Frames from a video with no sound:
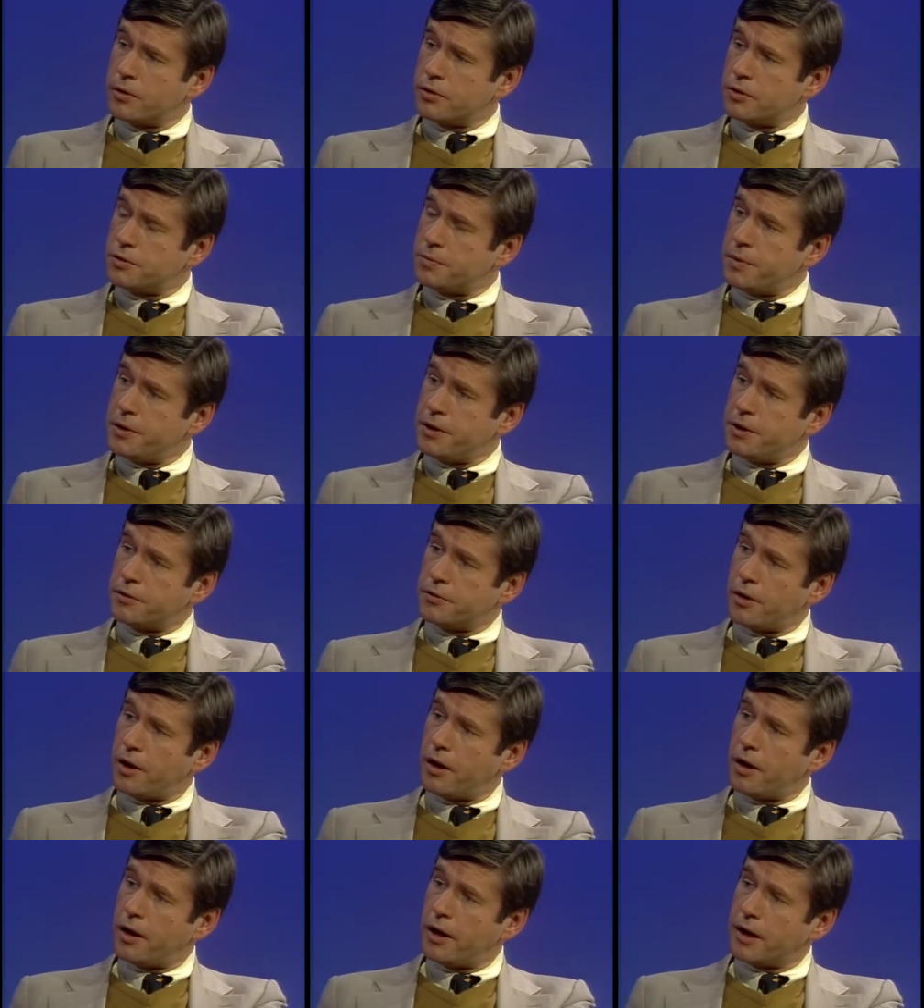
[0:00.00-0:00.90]
The Speedy
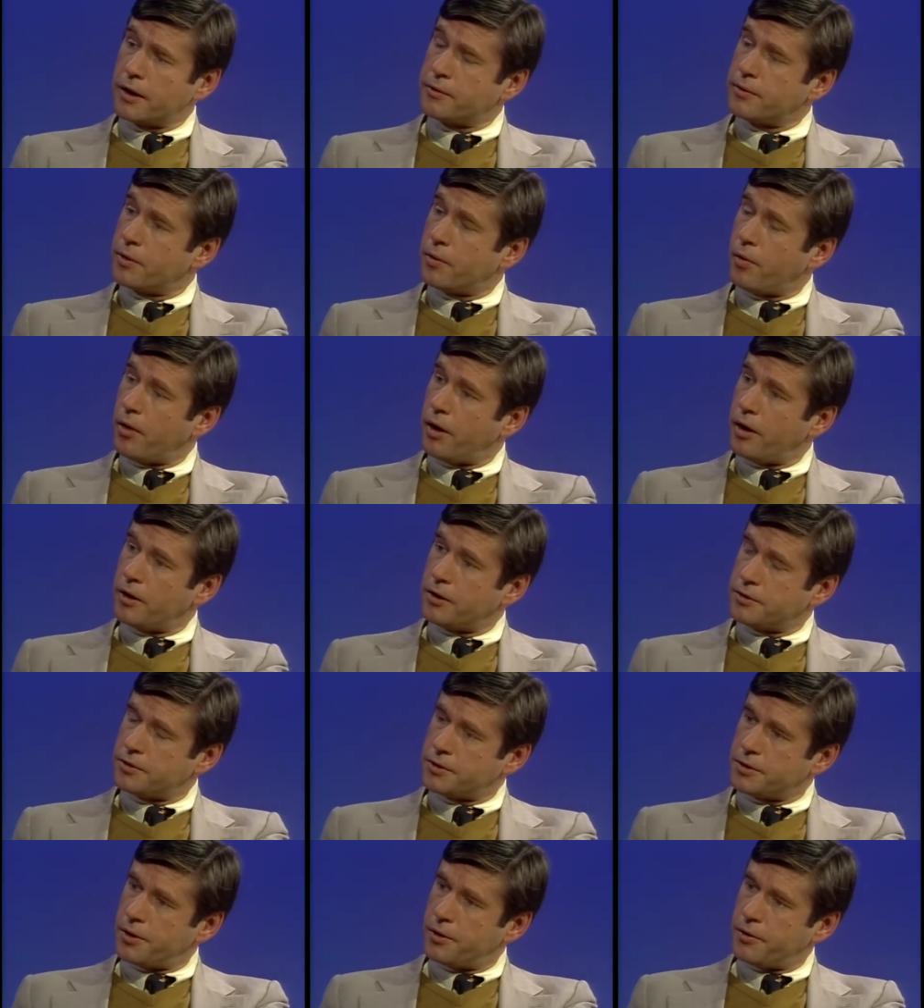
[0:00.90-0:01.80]
Trial Act required
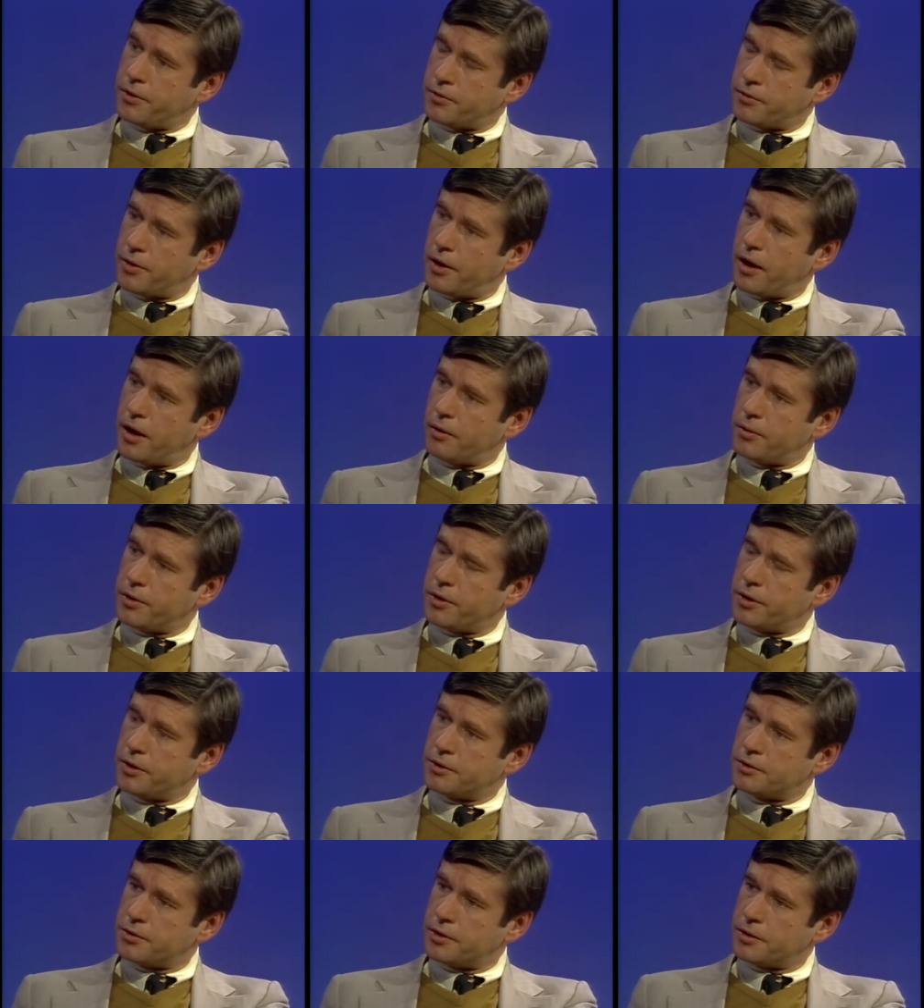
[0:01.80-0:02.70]
us to go to trial
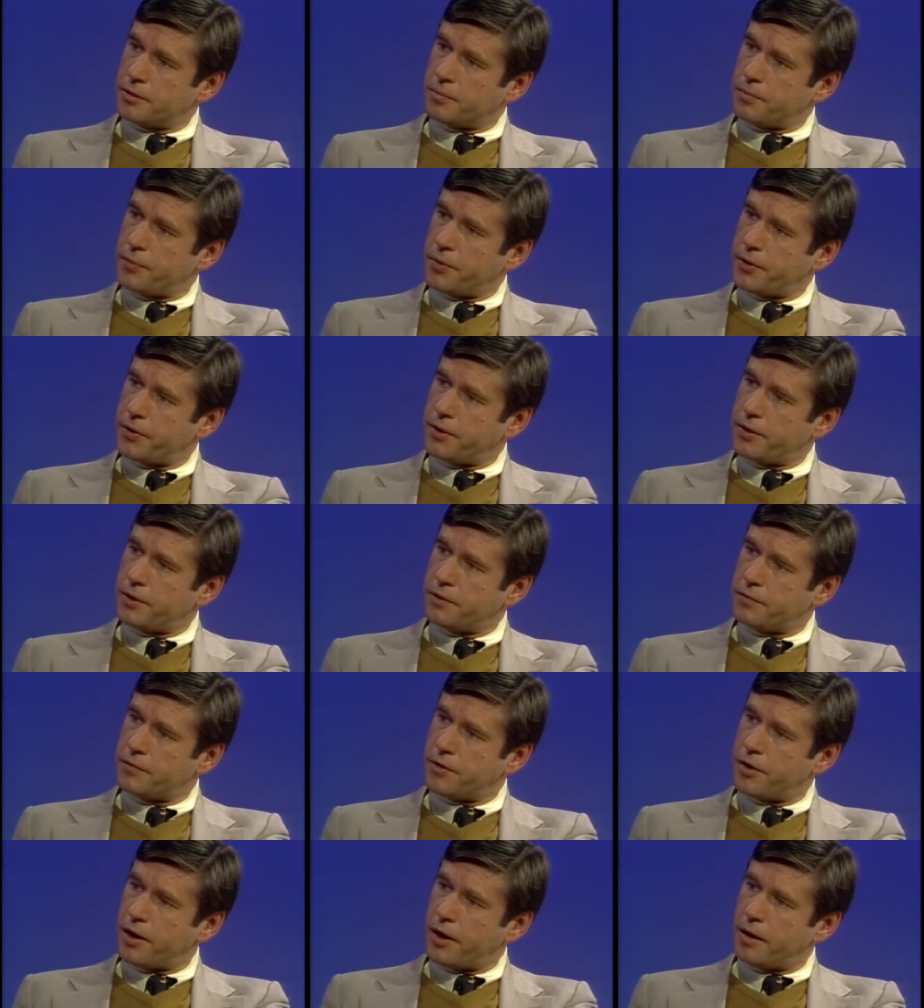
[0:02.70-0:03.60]
within a certain period
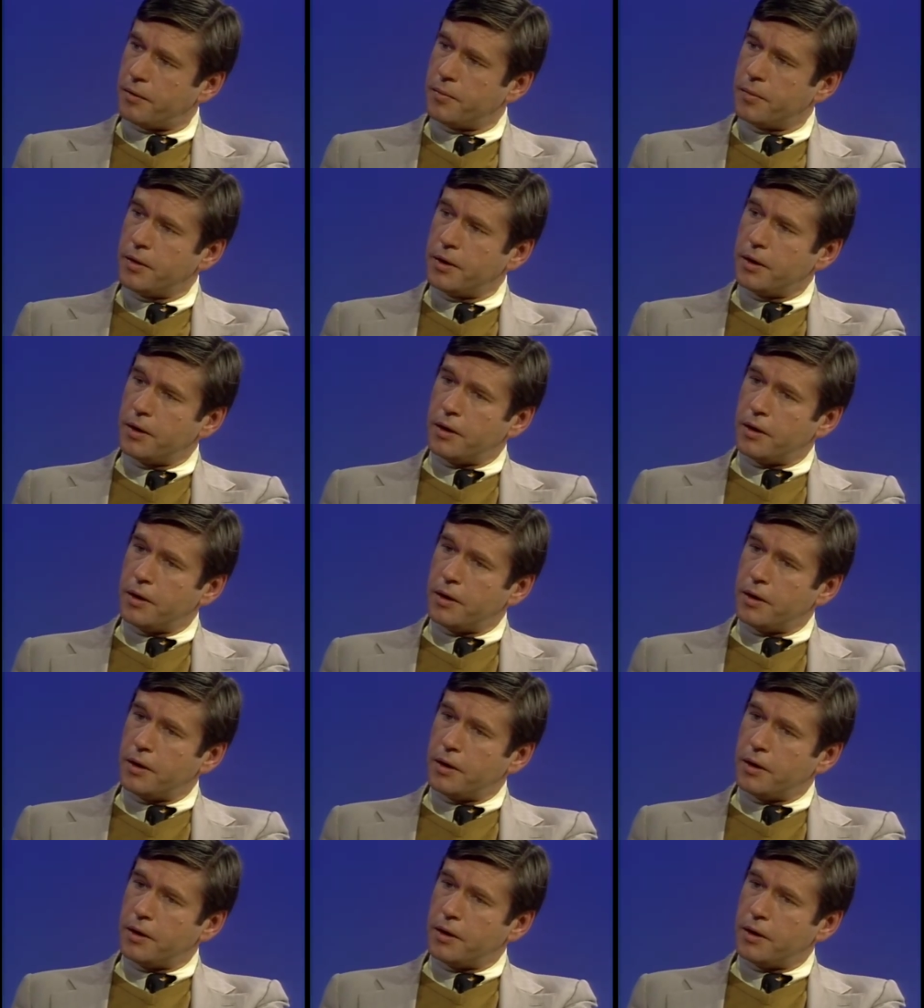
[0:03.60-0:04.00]
of time,